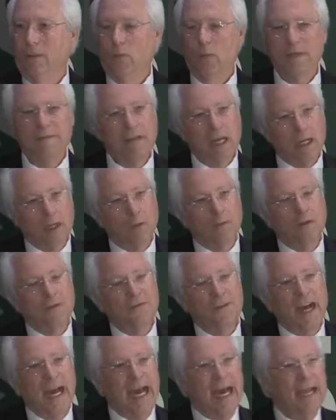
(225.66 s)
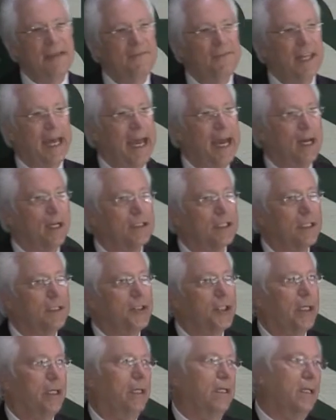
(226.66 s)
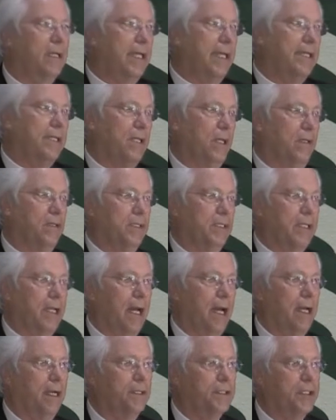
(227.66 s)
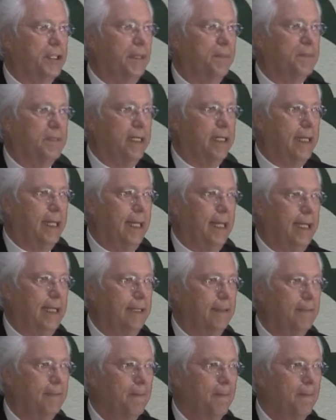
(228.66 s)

We've got over 5,000 Cherokees on scholarship today.